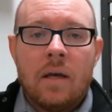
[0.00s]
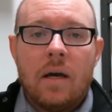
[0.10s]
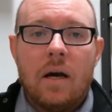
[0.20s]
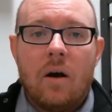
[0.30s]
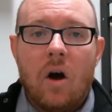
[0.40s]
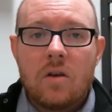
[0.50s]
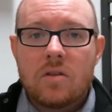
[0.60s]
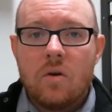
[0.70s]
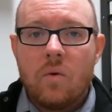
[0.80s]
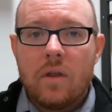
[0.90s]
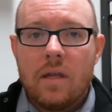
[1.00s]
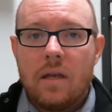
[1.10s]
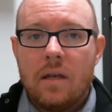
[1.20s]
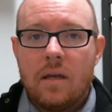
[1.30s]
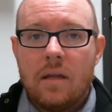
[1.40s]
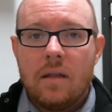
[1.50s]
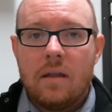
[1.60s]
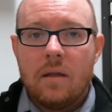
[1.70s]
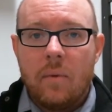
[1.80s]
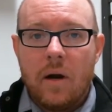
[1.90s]
Also within
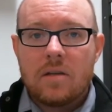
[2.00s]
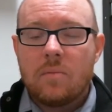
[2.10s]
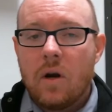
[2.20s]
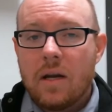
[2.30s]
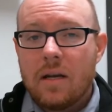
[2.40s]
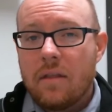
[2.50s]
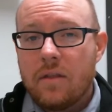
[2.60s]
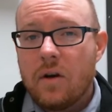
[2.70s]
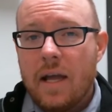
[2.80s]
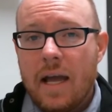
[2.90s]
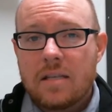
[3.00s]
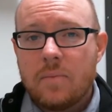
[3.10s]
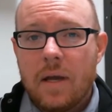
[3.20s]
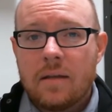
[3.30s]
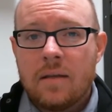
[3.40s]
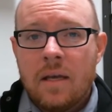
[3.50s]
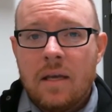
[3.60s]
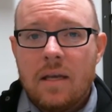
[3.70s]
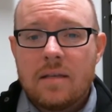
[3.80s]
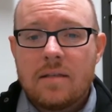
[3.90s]
the buyer's market, a third aspect
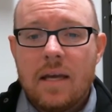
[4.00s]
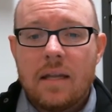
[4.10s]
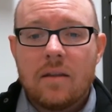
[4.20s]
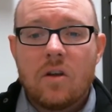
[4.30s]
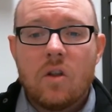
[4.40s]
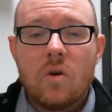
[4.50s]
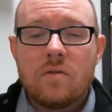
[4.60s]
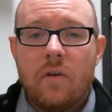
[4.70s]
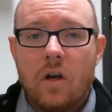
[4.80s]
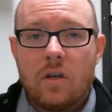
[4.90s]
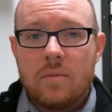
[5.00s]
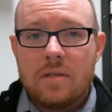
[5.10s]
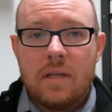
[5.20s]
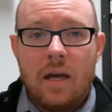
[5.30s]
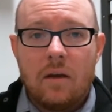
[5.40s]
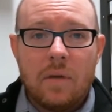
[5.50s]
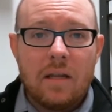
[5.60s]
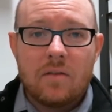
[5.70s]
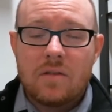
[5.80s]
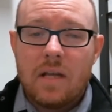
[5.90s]
is that the closed volume is down,
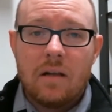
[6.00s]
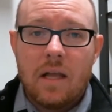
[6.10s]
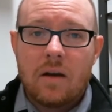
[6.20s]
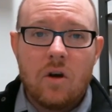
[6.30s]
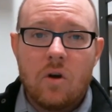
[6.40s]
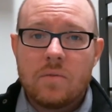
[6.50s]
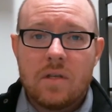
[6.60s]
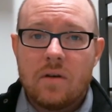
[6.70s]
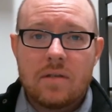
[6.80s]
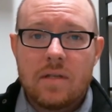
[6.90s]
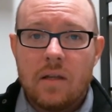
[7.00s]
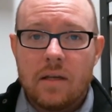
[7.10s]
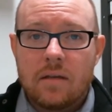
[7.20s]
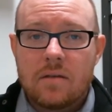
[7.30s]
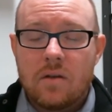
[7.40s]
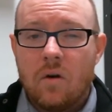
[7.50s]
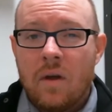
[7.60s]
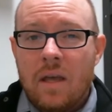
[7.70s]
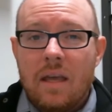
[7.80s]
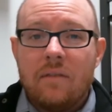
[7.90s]
meaning there's not a lot of homes that are selling. So
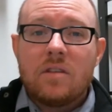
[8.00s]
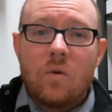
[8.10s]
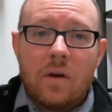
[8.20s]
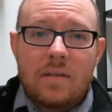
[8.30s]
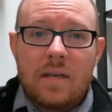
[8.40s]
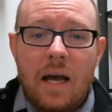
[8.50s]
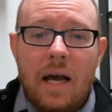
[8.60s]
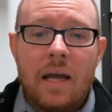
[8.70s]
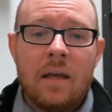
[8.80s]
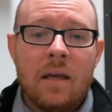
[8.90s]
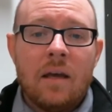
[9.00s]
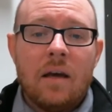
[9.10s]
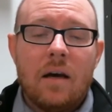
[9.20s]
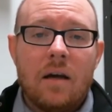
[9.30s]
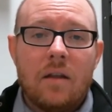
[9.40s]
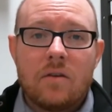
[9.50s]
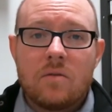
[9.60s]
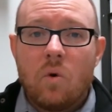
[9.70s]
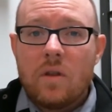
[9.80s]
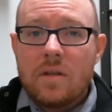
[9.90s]
inventory is high, there's
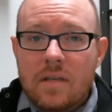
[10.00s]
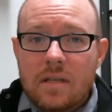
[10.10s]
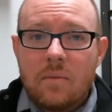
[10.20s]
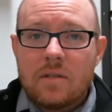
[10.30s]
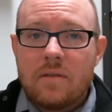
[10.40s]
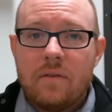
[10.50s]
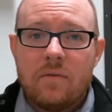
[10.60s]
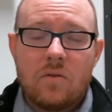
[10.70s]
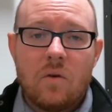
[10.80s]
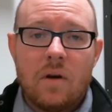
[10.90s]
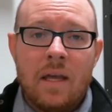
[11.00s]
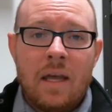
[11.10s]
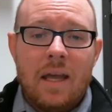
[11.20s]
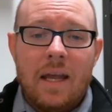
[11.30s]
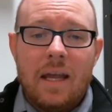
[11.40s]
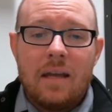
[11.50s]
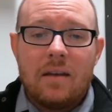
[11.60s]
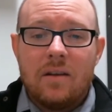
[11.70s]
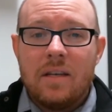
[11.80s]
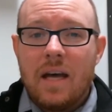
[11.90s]
more than 6 months of inventory,
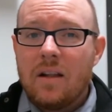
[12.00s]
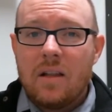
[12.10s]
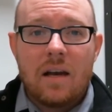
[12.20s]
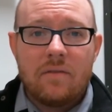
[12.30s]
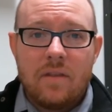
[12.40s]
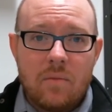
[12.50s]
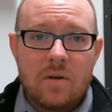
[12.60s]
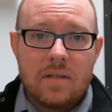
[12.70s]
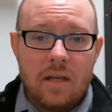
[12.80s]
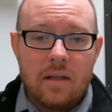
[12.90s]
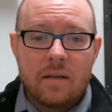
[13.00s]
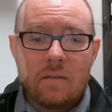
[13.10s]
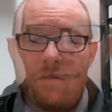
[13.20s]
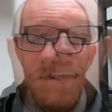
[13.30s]
and not a lot of them are selling.